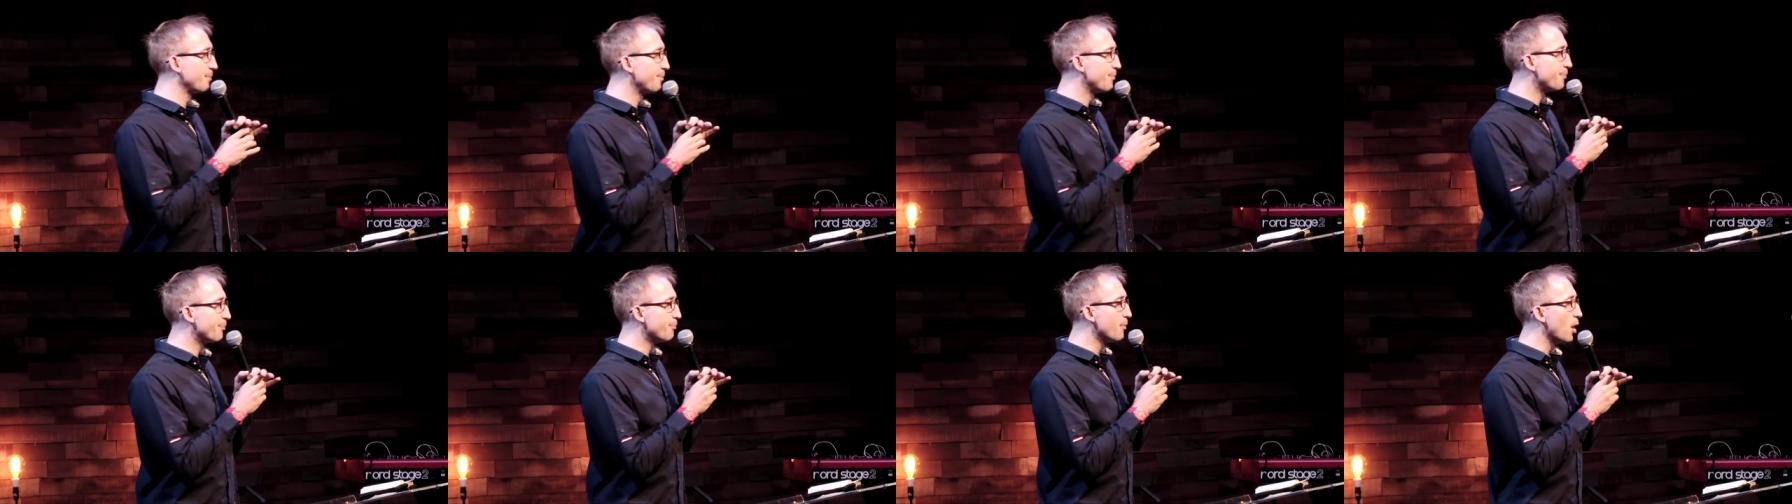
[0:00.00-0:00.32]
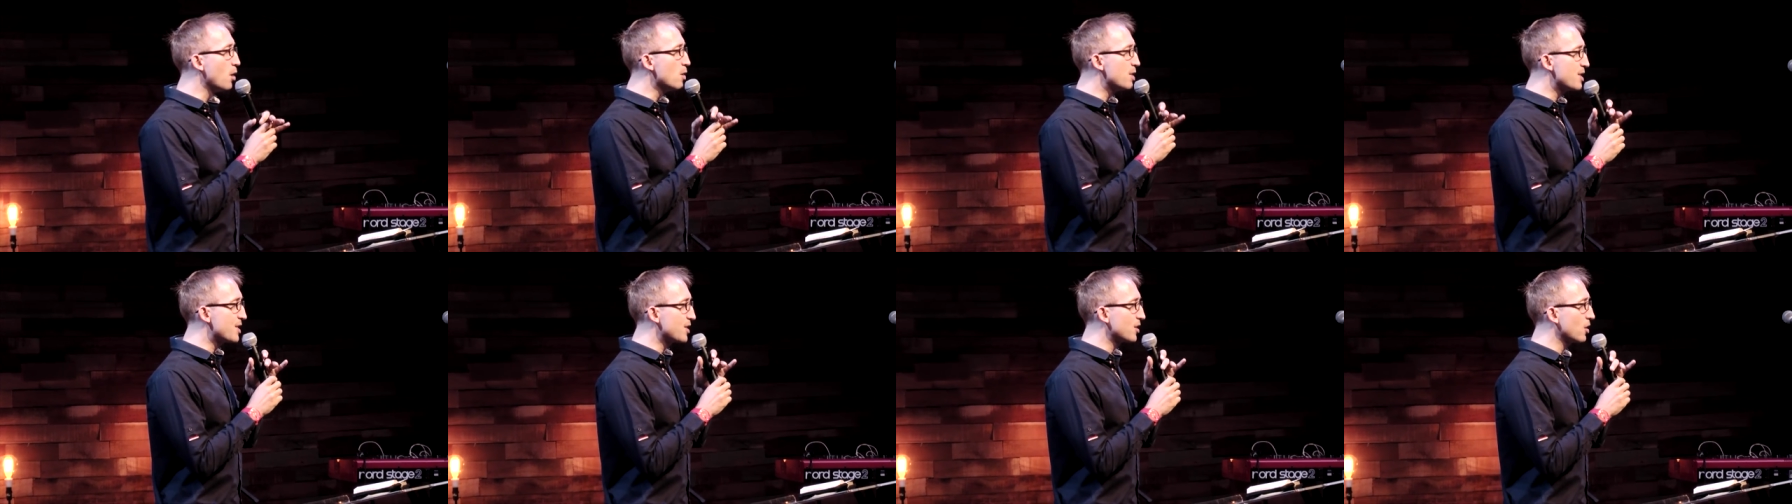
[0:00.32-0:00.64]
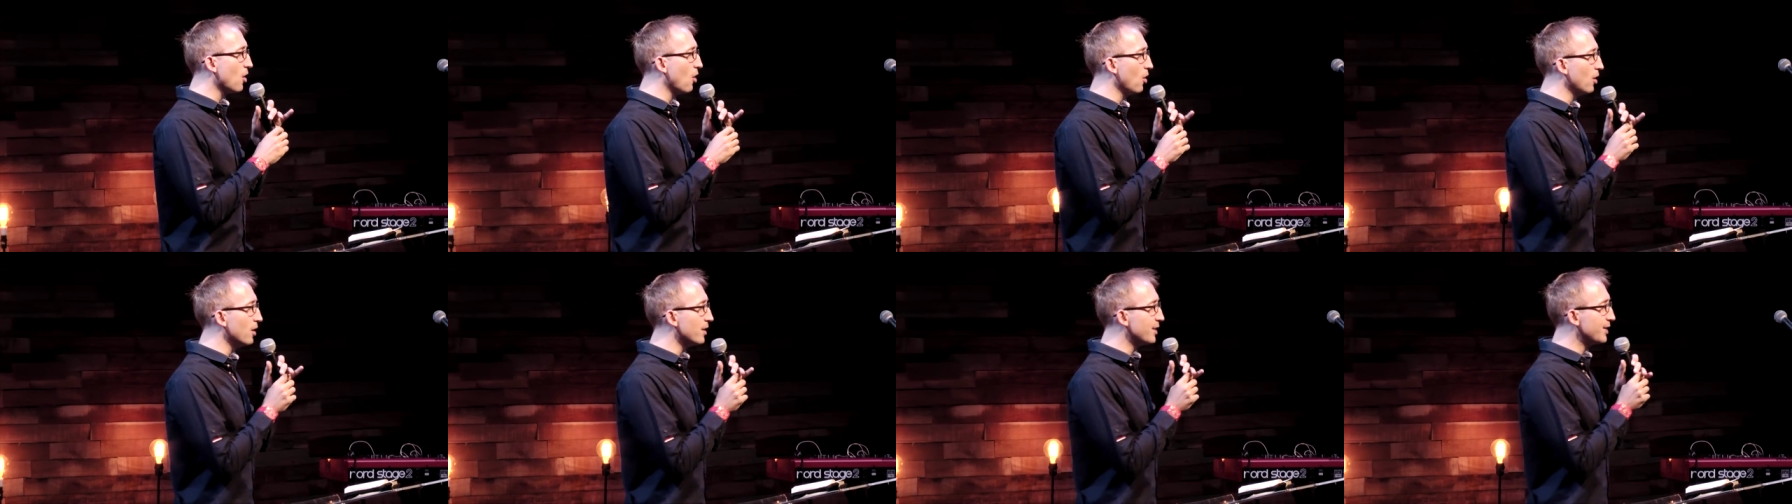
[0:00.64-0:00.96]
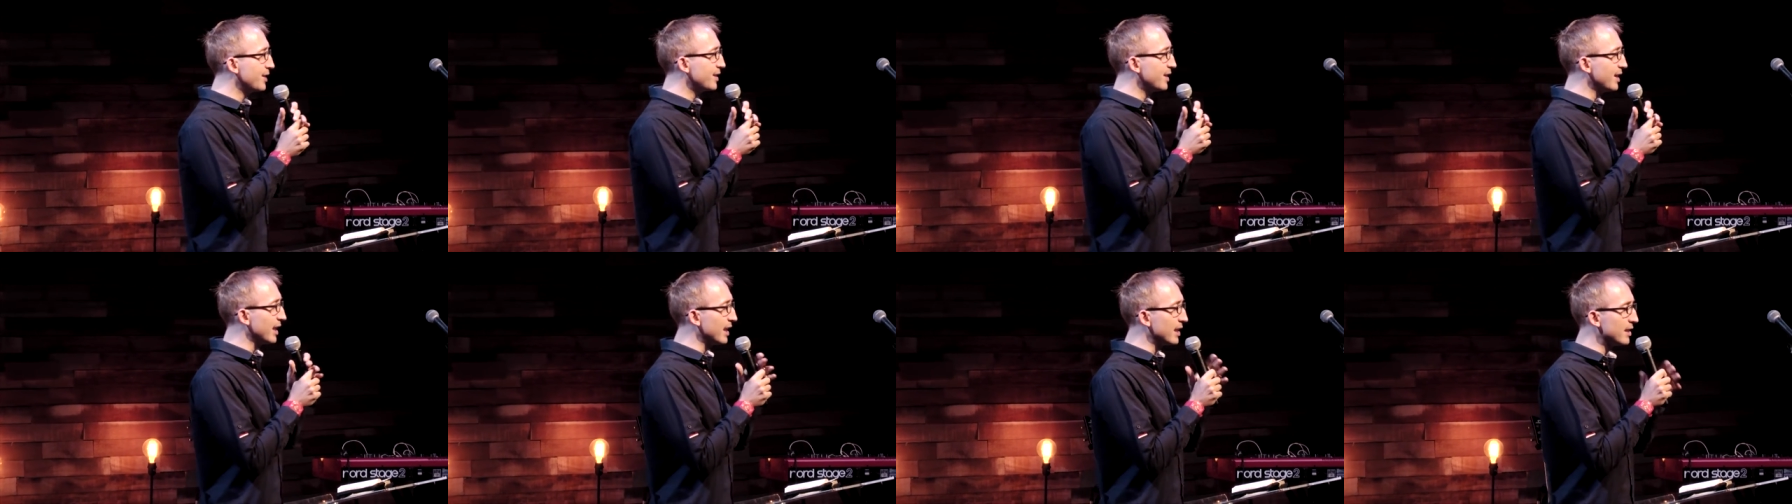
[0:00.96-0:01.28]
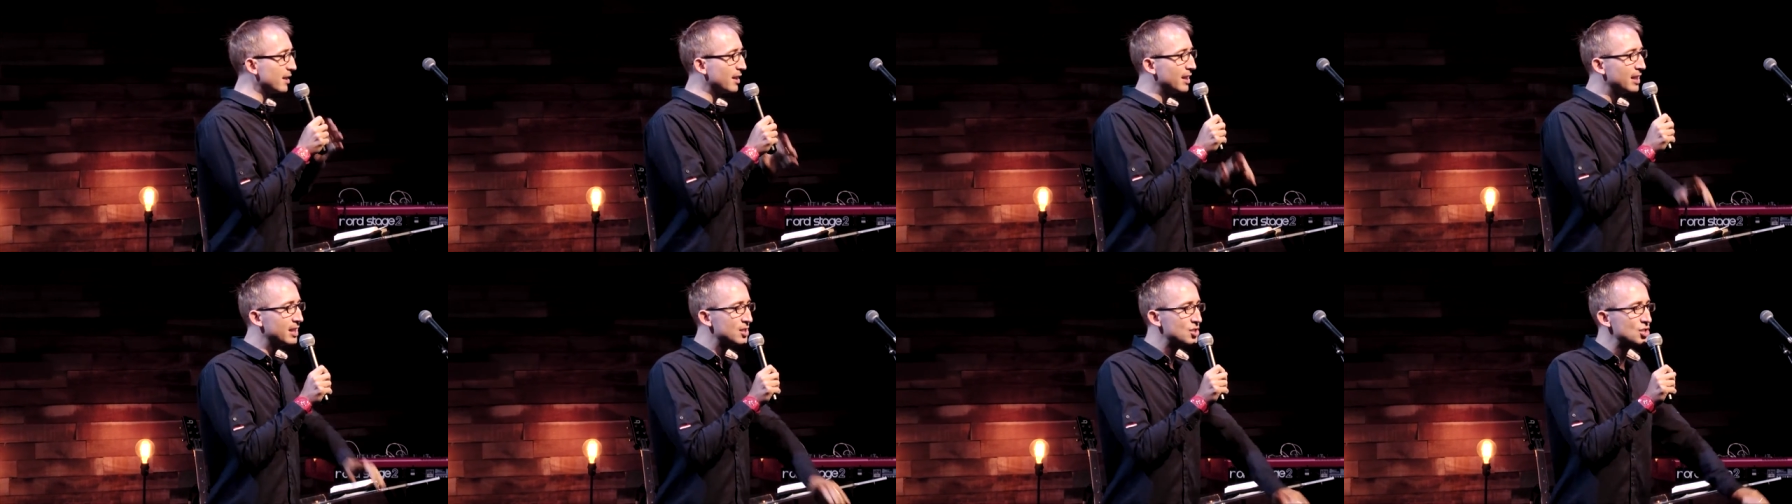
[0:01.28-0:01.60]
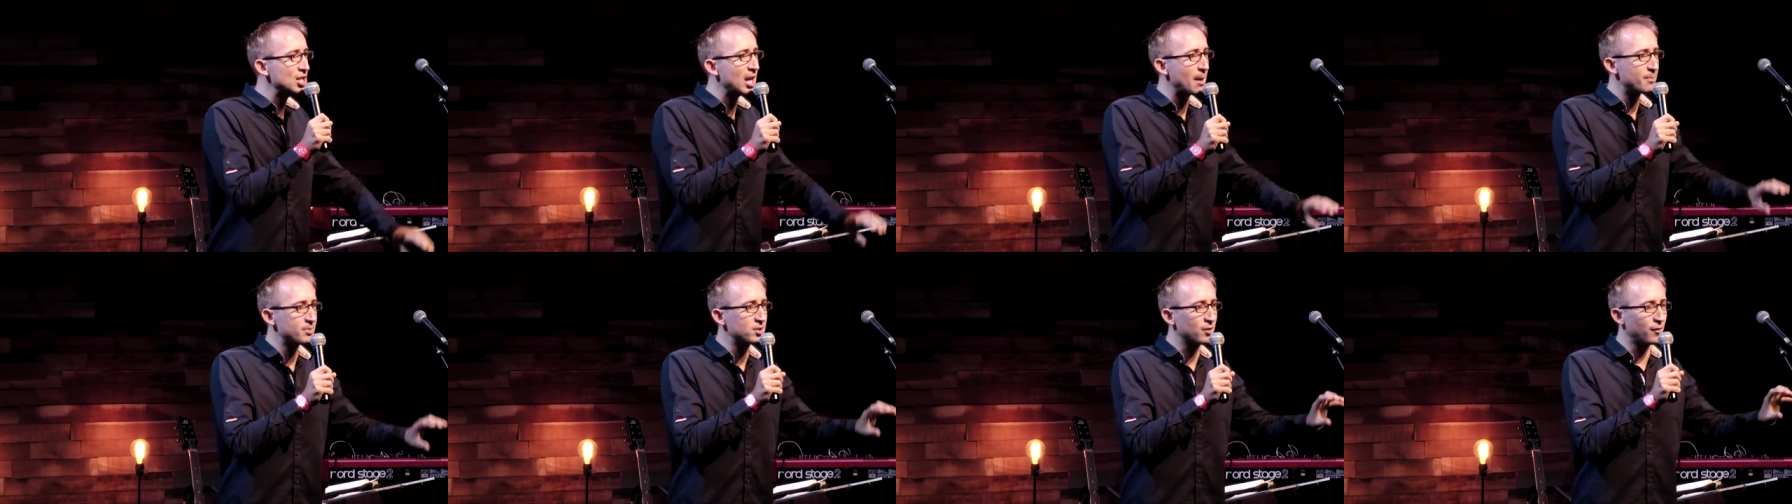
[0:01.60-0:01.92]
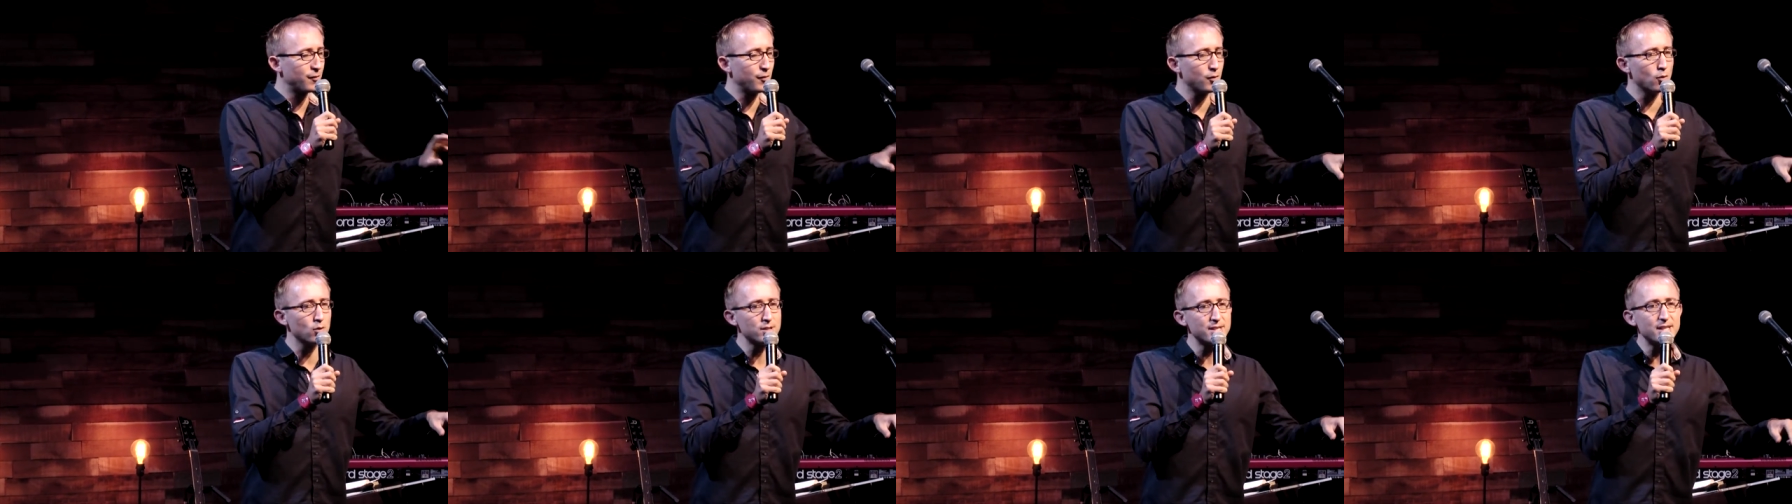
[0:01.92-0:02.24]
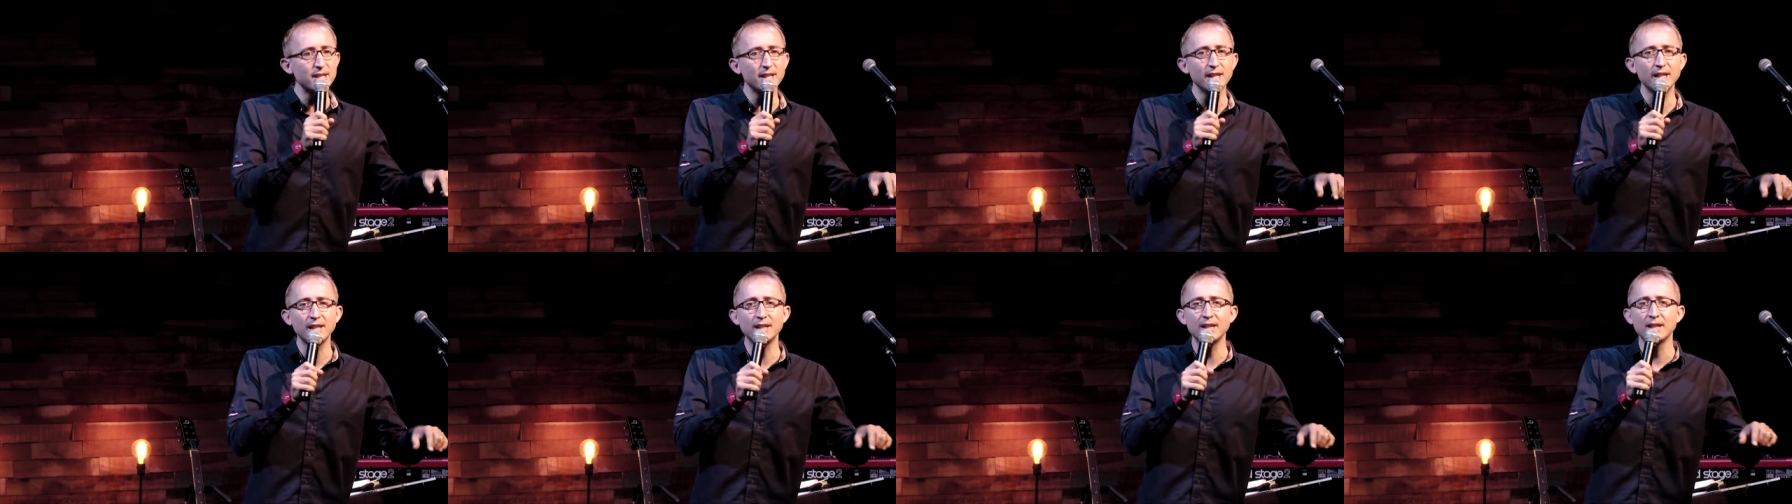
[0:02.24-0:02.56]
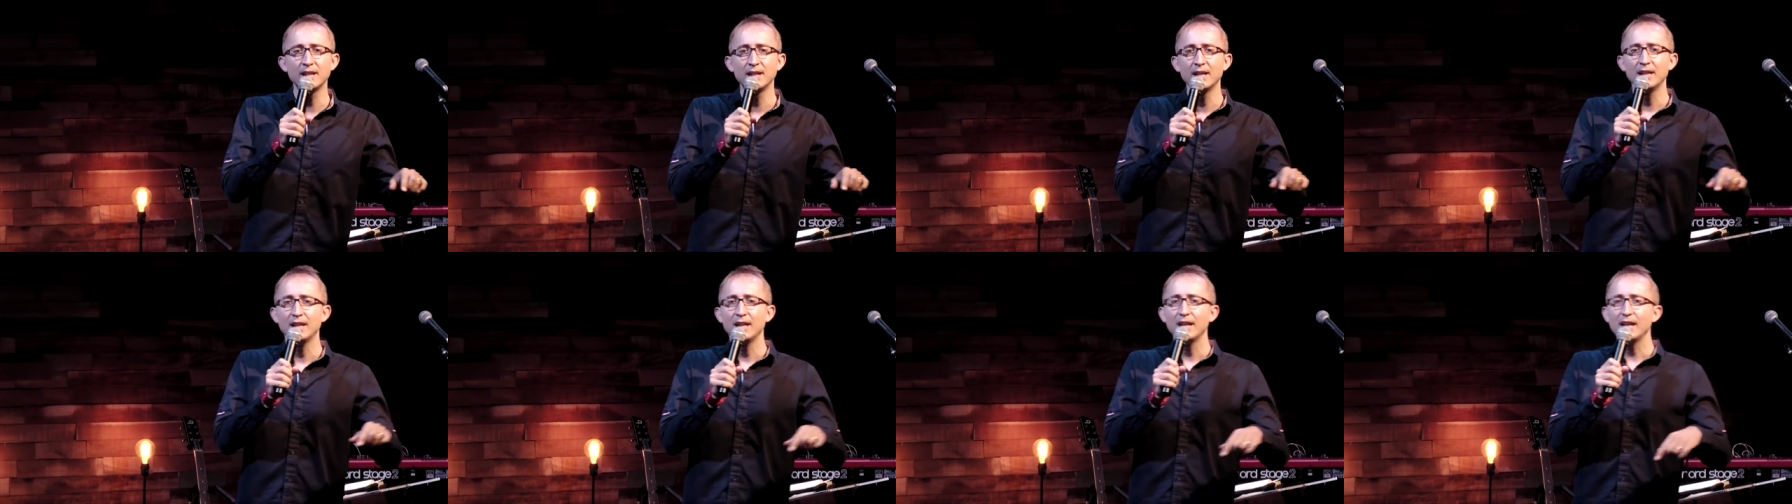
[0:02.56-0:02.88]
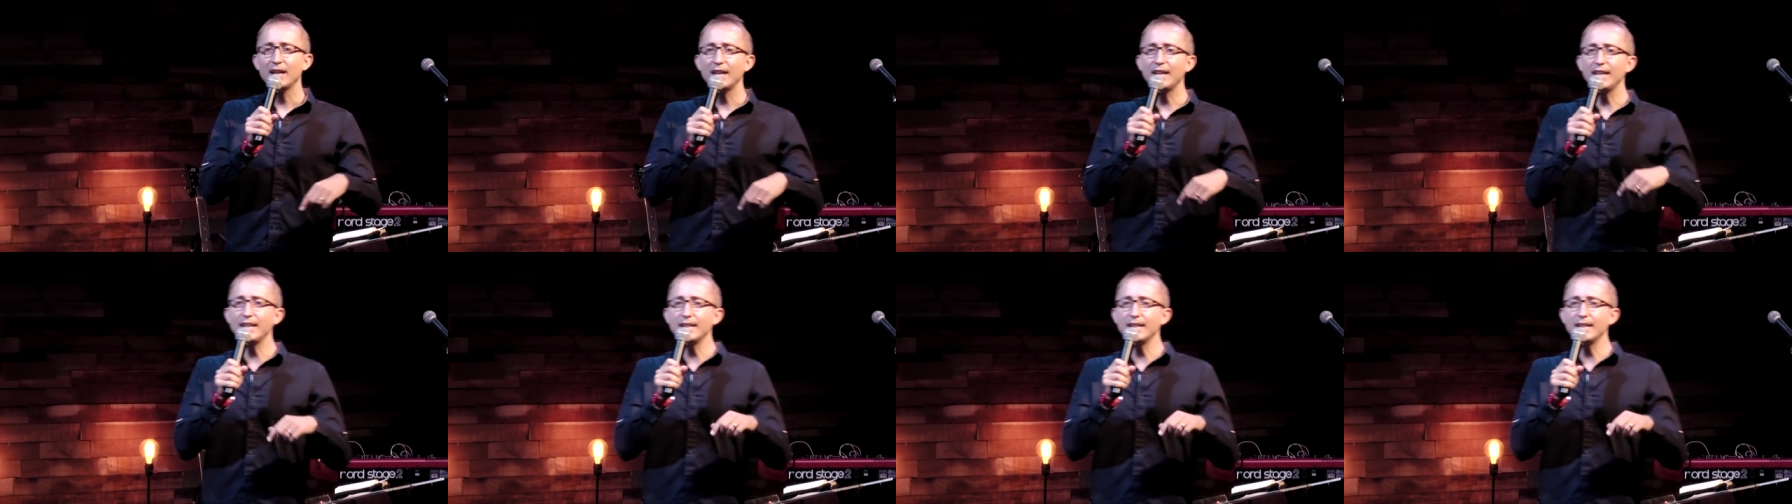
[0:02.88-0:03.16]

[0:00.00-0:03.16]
Most scholars think that in chapter 14, he